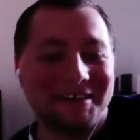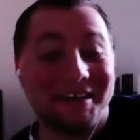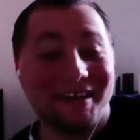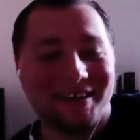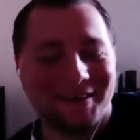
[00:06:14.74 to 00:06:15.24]

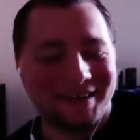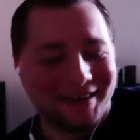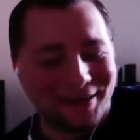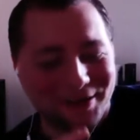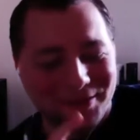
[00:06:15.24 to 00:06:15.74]
Yeah, right.
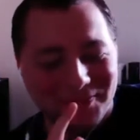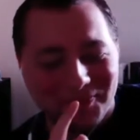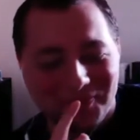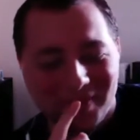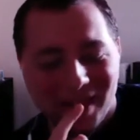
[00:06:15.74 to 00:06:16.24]

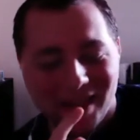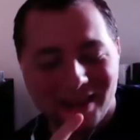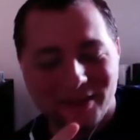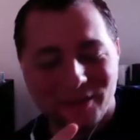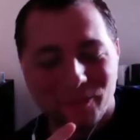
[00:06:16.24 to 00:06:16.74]

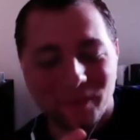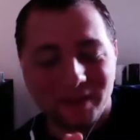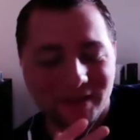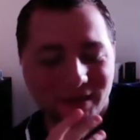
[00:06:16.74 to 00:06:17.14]
And one thing